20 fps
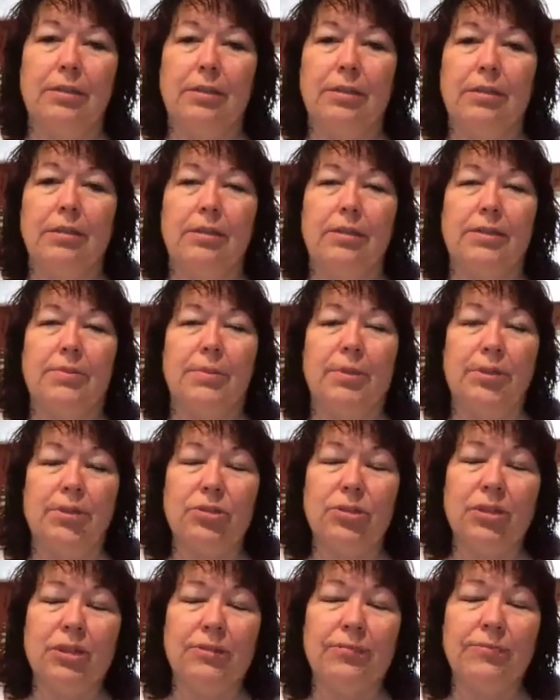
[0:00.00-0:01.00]

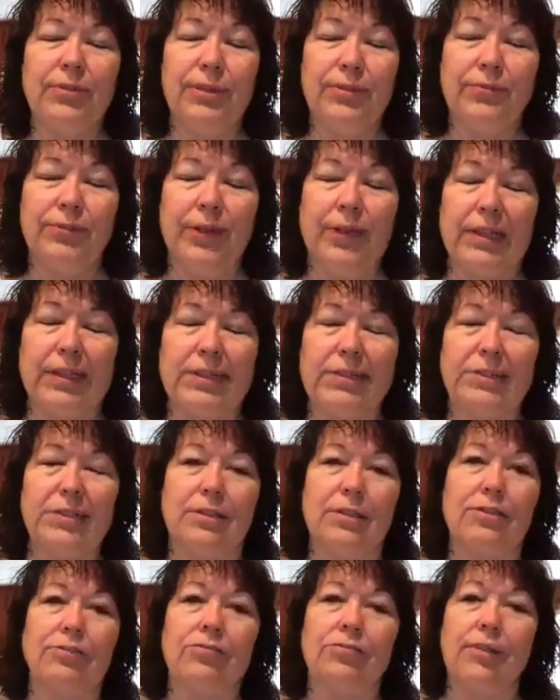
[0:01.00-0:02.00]
especially if we fell into
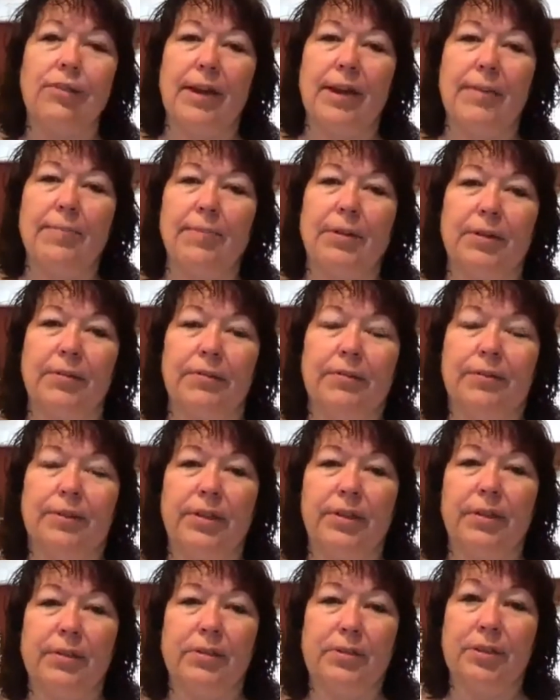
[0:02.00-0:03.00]
the trap of
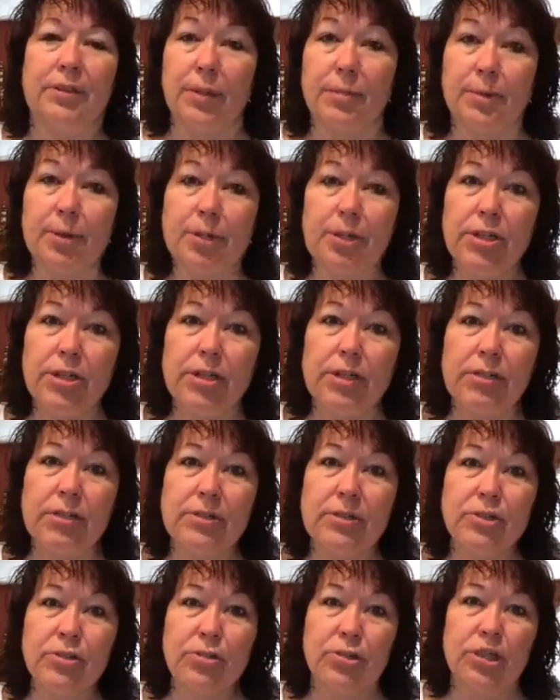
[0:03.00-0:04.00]
the stubbornness
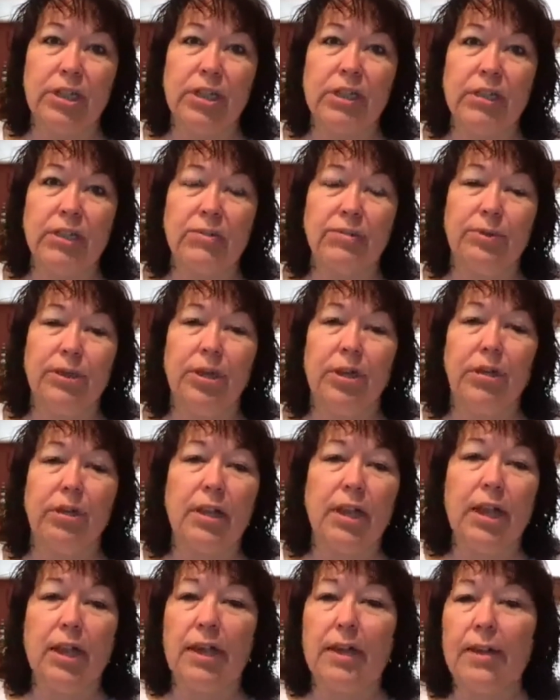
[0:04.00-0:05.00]
streak that we all
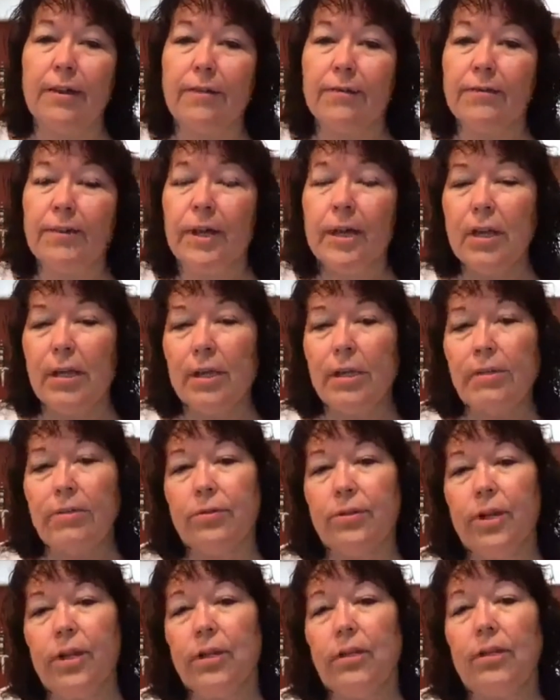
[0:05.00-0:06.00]
have,
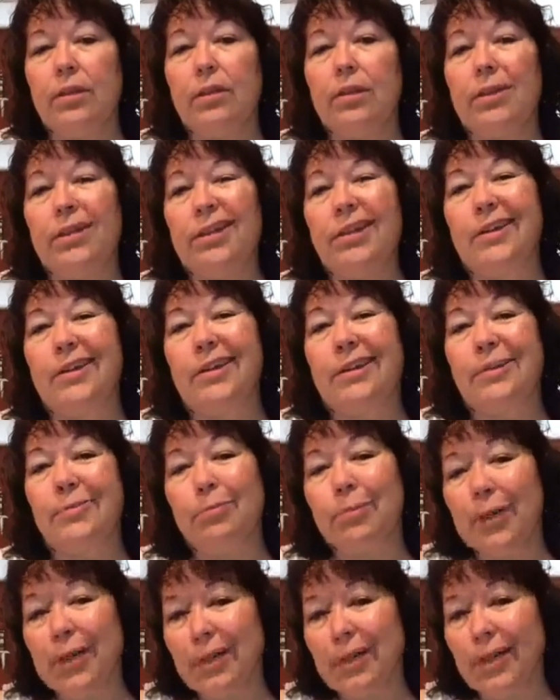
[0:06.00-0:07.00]
right? On
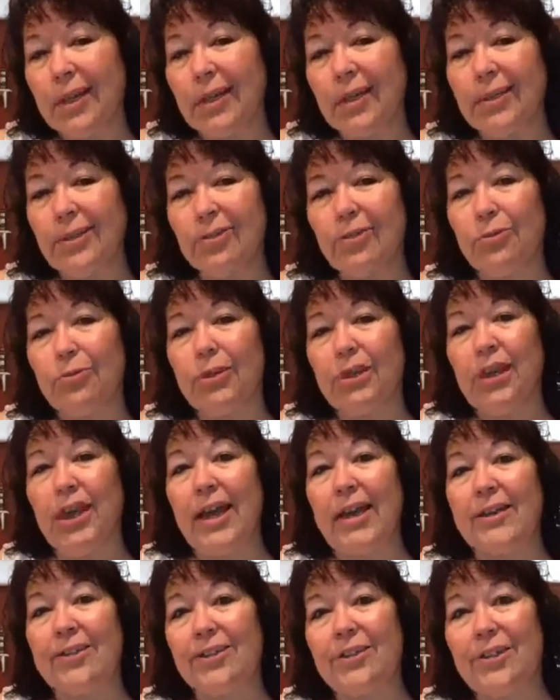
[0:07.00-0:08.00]
Monday, there will be
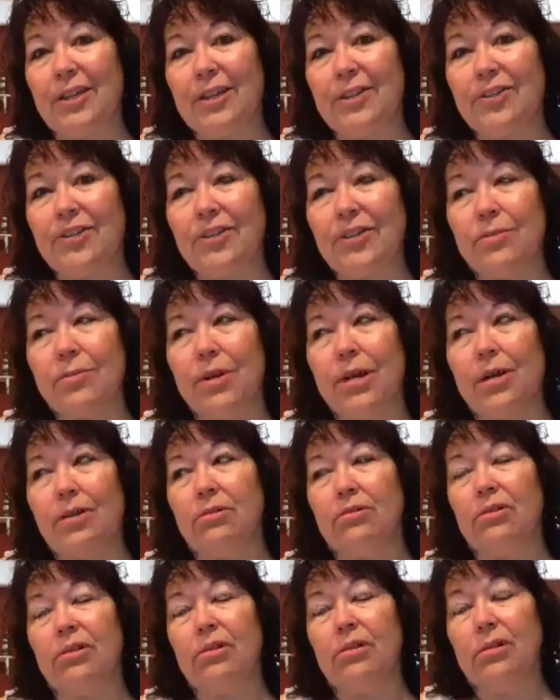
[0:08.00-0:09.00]
agitation
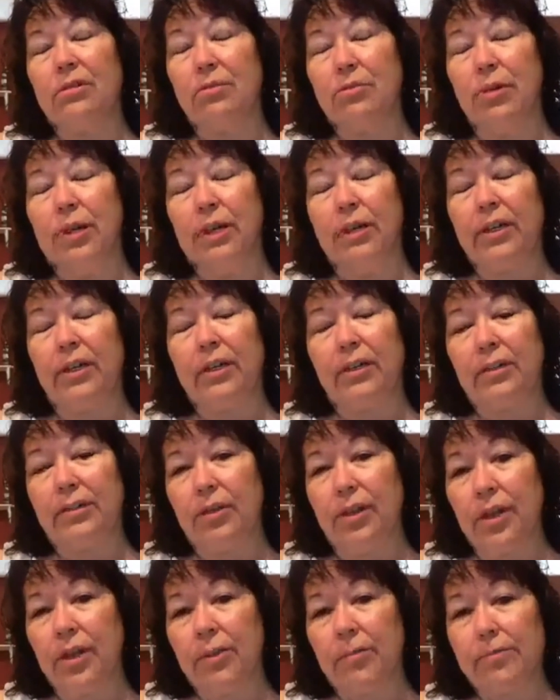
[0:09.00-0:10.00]
about, oh, why did I do
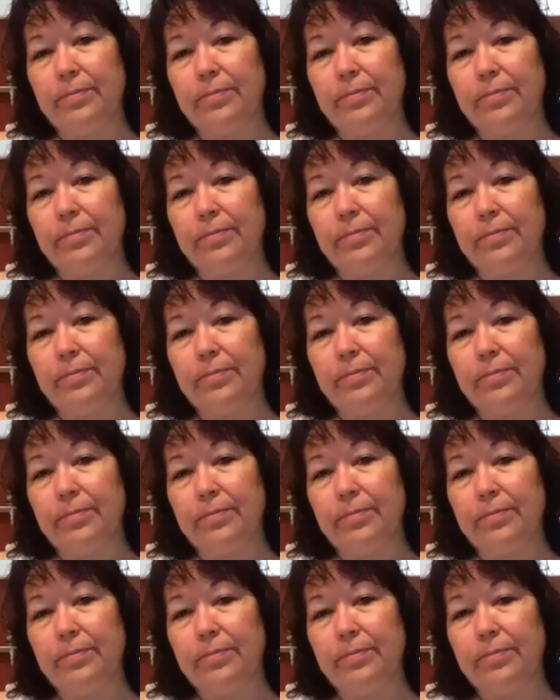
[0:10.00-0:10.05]
that?